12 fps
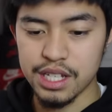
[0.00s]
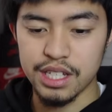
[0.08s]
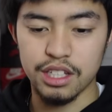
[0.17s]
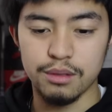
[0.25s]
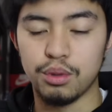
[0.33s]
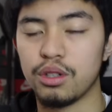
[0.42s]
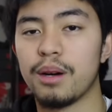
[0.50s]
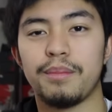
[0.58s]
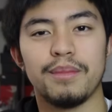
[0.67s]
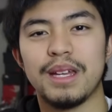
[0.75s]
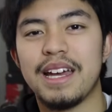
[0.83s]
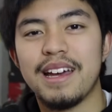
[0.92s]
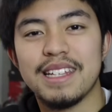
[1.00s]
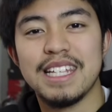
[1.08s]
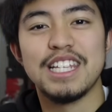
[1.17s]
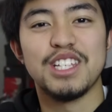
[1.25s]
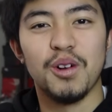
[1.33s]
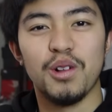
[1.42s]
this thing to boot up.
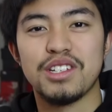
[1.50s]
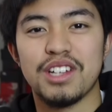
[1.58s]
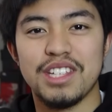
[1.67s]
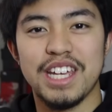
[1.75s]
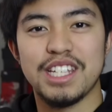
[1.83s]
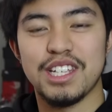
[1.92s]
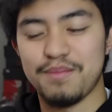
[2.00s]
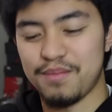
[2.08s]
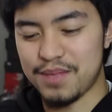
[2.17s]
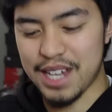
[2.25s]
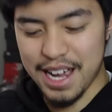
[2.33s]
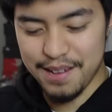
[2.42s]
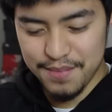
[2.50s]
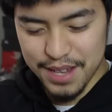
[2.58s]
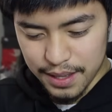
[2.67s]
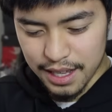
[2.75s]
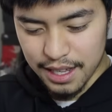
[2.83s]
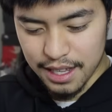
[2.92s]
Since it's old, it's gonna take some time,
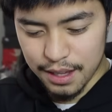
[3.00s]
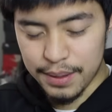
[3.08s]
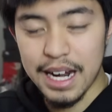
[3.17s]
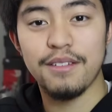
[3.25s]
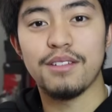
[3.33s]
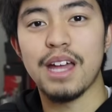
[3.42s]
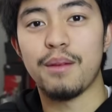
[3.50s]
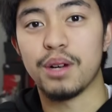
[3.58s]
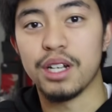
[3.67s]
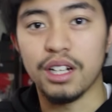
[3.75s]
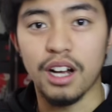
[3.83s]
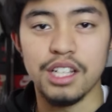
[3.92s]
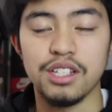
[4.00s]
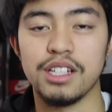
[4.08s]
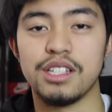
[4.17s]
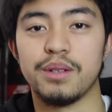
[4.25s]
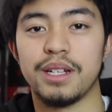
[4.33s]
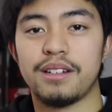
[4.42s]
um, and after that we're gonna
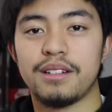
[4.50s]
console into it.